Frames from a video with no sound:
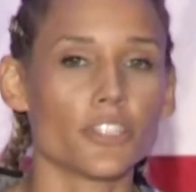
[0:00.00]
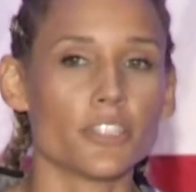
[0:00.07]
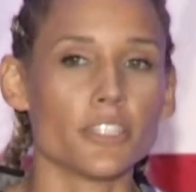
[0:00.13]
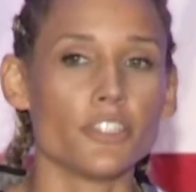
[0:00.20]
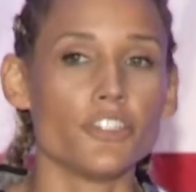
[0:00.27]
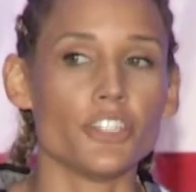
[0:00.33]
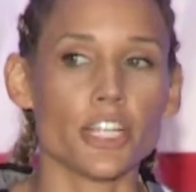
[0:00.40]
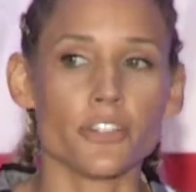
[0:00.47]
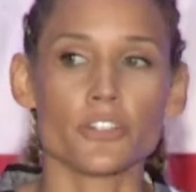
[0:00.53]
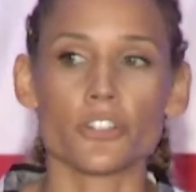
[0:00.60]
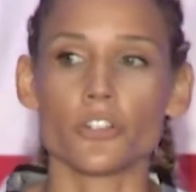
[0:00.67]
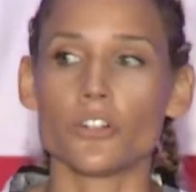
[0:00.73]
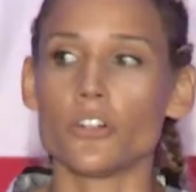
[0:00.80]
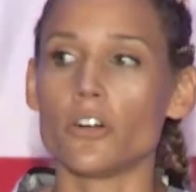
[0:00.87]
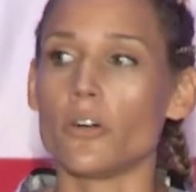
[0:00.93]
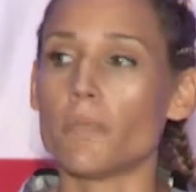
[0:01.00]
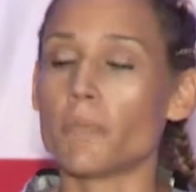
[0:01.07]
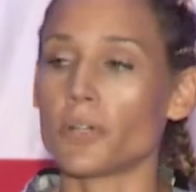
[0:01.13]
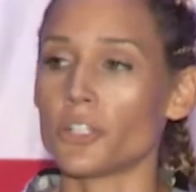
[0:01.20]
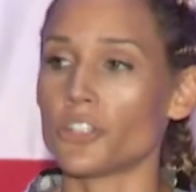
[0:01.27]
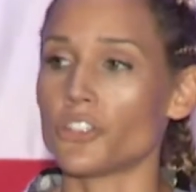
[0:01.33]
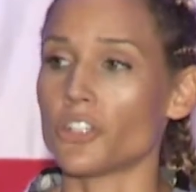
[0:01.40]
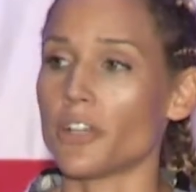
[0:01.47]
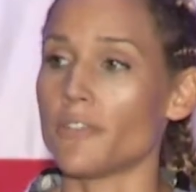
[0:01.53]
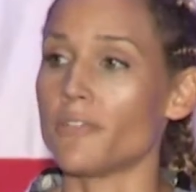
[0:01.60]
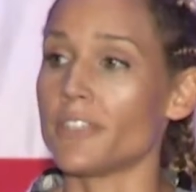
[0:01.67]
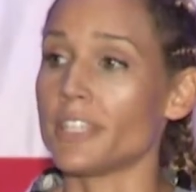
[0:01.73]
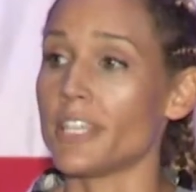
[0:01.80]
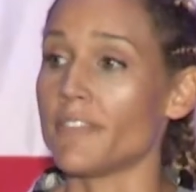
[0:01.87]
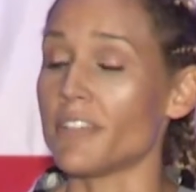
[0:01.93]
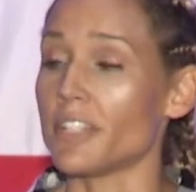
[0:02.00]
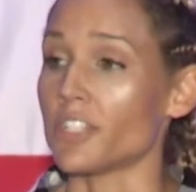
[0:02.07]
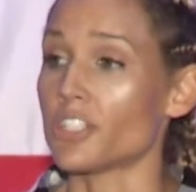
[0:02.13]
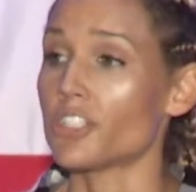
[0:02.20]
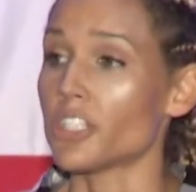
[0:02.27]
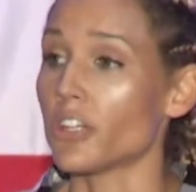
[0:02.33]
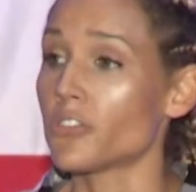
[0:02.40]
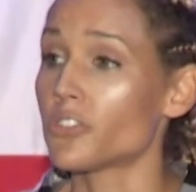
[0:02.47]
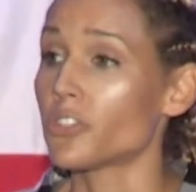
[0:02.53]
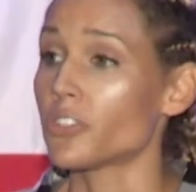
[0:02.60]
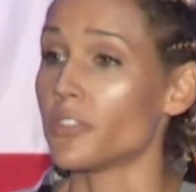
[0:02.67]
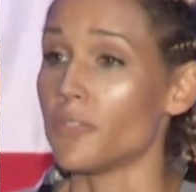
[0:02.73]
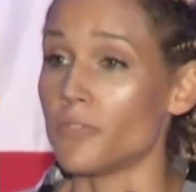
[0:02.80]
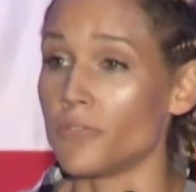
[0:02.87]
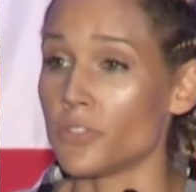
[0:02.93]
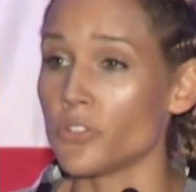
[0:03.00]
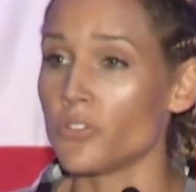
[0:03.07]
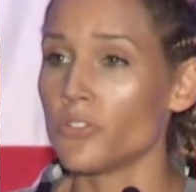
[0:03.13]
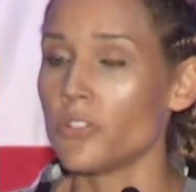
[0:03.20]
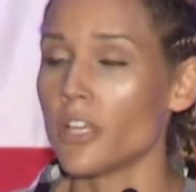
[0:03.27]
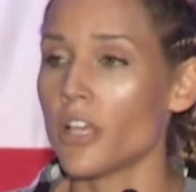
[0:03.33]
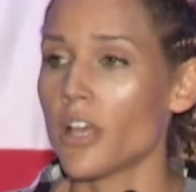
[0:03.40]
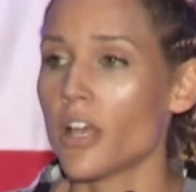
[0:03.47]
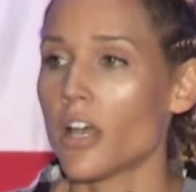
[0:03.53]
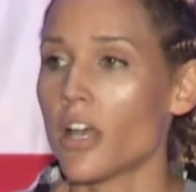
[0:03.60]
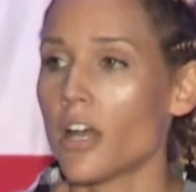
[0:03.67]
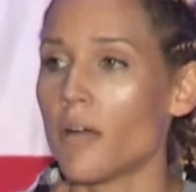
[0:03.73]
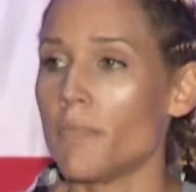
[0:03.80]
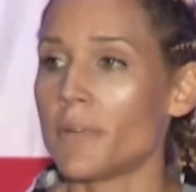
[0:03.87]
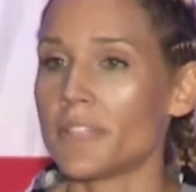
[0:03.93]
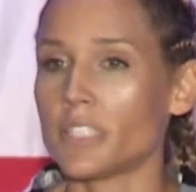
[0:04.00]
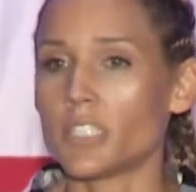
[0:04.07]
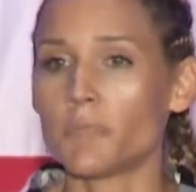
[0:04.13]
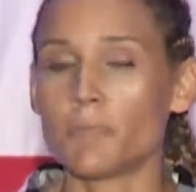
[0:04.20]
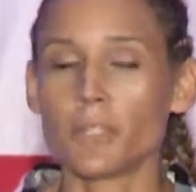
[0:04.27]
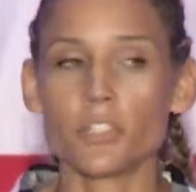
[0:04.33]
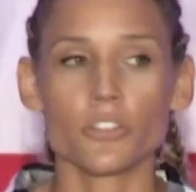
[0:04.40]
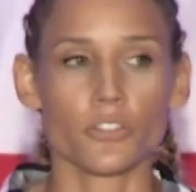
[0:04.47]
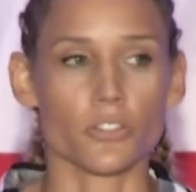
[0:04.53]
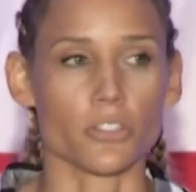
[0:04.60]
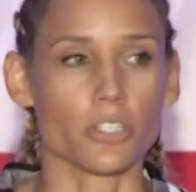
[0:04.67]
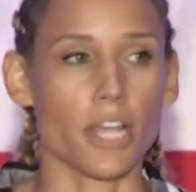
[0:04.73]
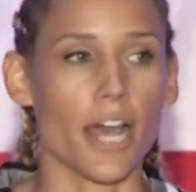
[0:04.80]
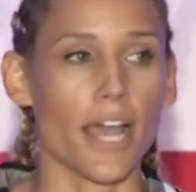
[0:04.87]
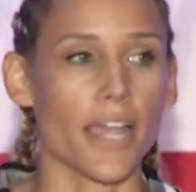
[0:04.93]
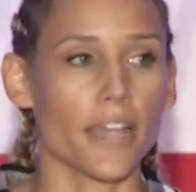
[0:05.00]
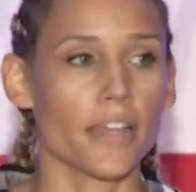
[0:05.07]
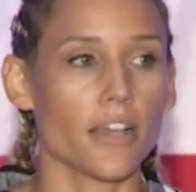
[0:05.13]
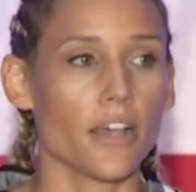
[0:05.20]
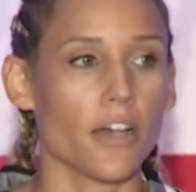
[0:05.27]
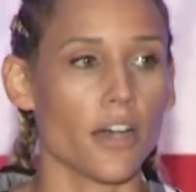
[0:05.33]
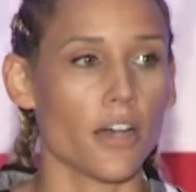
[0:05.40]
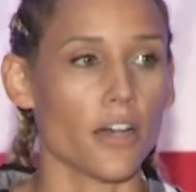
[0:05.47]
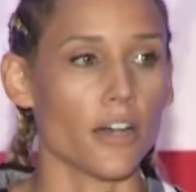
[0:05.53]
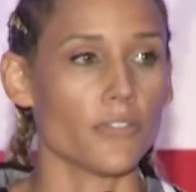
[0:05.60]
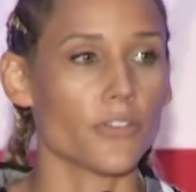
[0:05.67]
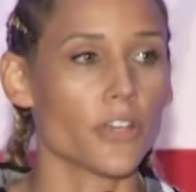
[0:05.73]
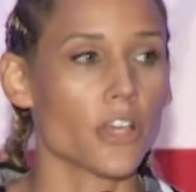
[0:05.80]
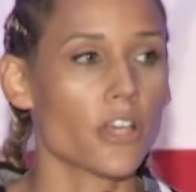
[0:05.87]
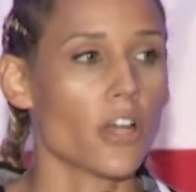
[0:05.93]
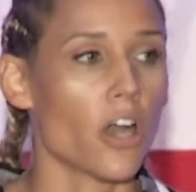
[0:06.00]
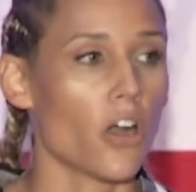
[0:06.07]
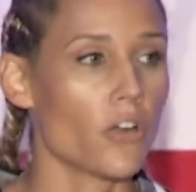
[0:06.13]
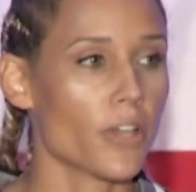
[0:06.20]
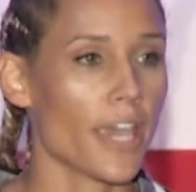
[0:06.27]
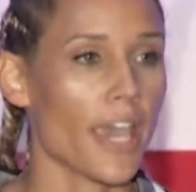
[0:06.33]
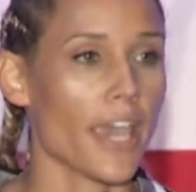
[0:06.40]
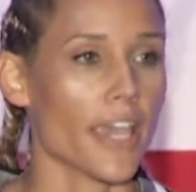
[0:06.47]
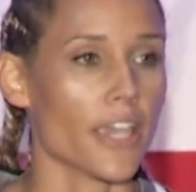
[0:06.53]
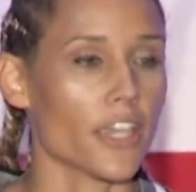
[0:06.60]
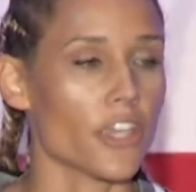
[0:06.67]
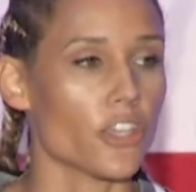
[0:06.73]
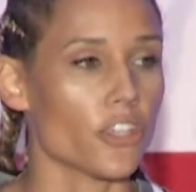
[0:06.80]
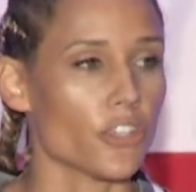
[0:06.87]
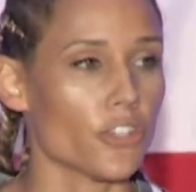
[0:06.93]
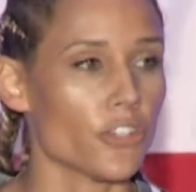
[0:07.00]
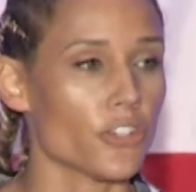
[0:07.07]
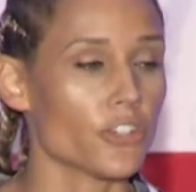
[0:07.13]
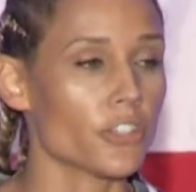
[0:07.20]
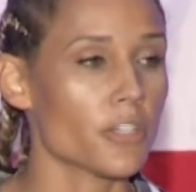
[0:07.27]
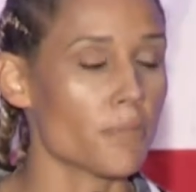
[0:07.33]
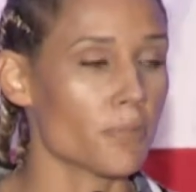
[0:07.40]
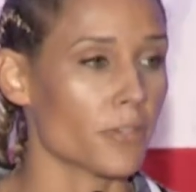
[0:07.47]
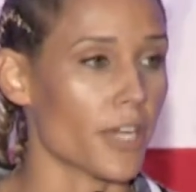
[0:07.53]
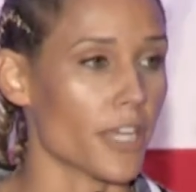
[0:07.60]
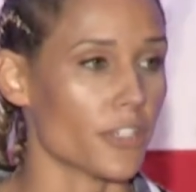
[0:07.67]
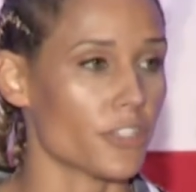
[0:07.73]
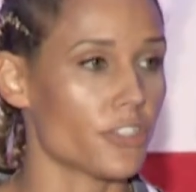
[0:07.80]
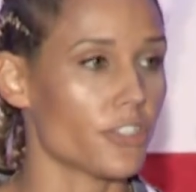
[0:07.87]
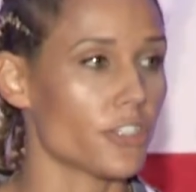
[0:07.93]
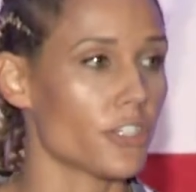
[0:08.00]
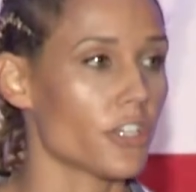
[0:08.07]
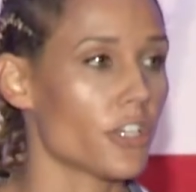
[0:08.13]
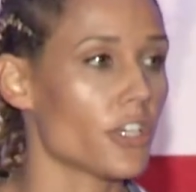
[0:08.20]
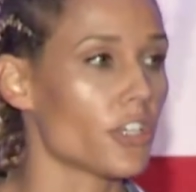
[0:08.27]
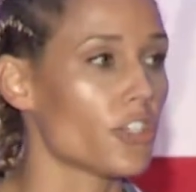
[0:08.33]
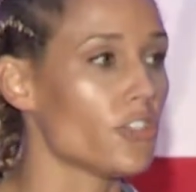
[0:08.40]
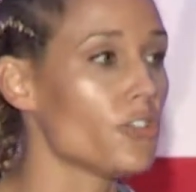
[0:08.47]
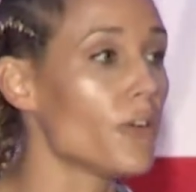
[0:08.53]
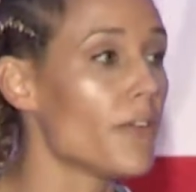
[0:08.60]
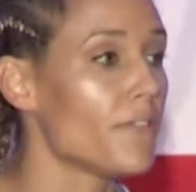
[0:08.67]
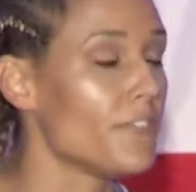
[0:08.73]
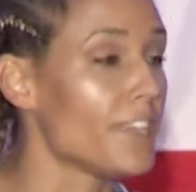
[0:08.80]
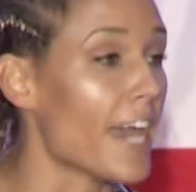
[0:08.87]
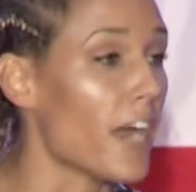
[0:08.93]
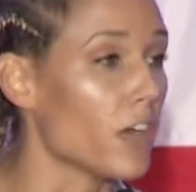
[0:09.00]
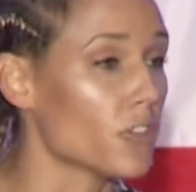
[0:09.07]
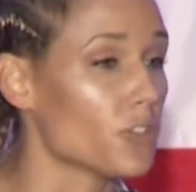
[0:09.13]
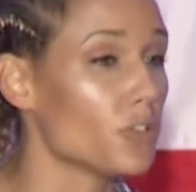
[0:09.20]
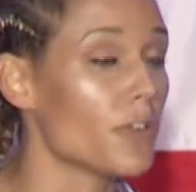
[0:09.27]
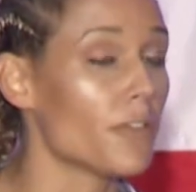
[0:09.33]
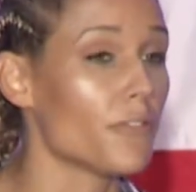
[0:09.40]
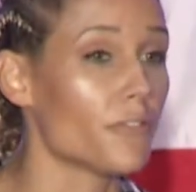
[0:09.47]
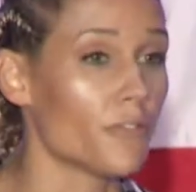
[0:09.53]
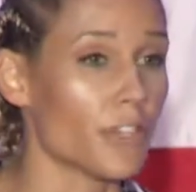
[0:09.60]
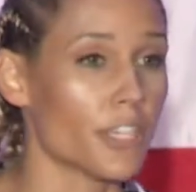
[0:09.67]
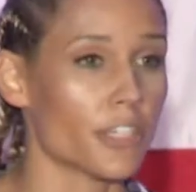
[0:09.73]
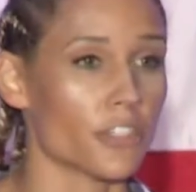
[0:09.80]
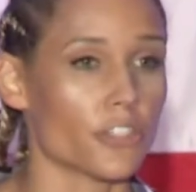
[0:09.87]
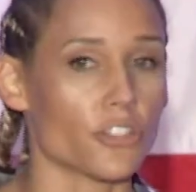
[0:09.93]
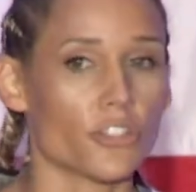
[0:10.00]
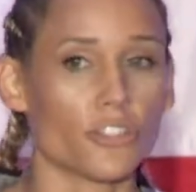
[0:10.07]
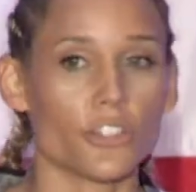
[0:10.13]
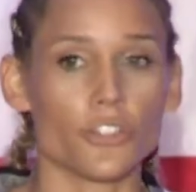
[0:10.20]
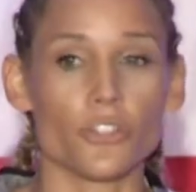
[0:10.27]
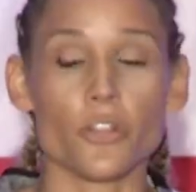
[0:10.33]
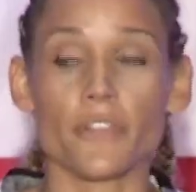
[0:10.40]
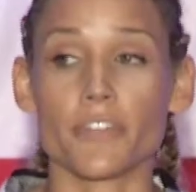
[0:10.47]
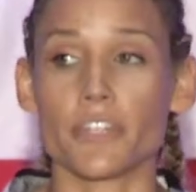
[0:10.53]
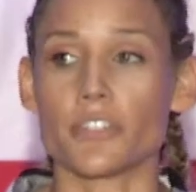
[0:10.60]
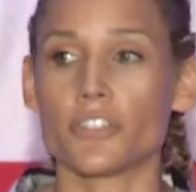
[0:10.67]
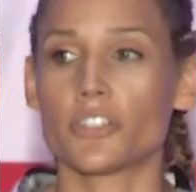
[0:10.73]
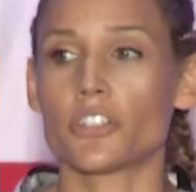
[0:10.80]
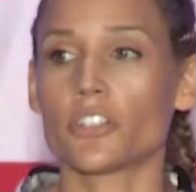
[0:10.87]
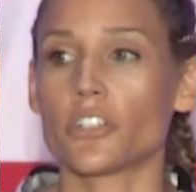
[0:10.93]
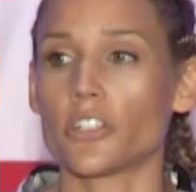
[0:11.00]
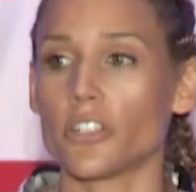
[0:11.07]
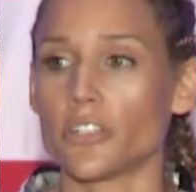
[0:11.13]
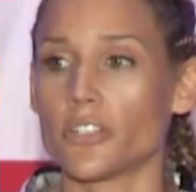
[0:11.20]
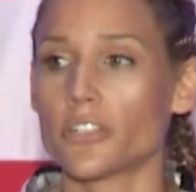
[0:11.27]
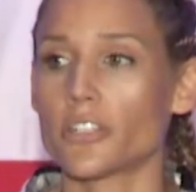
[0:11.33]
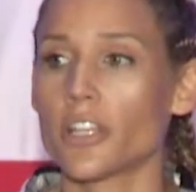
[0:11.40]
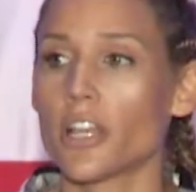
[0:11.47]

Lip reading: the gentle push of giving us shelter and food, but the spiritual side of, okay, you're depressed, you have doubts, you have fears, you have concerns.